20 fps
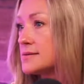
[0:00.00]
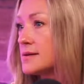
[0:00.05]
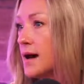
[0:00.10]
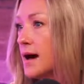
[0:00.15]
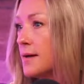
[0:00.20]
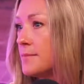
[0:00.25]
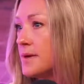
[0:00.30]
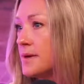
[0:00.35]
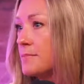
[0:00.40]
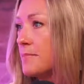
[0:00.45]

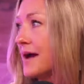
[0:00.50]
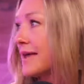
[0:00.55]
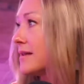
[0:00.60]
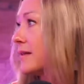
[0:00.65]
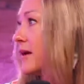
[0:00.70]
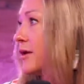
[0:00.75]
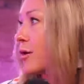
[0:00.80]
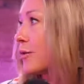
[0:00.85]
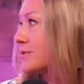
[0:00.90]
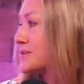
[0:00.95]
Um, it might
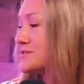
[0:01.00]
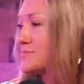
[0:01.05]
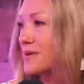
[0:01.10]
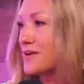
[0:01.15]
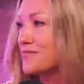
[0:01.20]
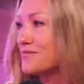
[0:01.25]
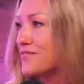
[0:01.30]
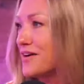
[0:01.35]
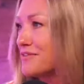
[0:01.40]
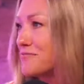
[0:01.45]
not always be
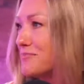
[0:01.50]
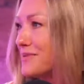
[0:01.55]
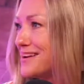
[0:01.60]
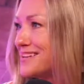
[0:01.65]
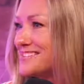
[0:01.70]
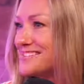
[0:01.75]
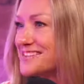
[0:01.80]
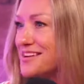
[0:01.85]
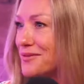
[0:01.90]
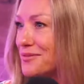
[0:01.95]
five
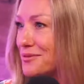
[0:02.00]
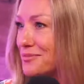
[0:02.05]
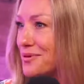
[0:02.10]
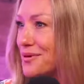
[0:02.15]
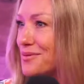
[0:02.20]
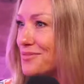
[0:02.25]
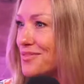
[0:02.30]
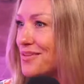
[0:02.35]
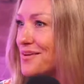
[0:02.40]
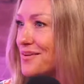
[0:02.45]
minutes down the
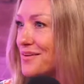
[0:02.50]
road, though.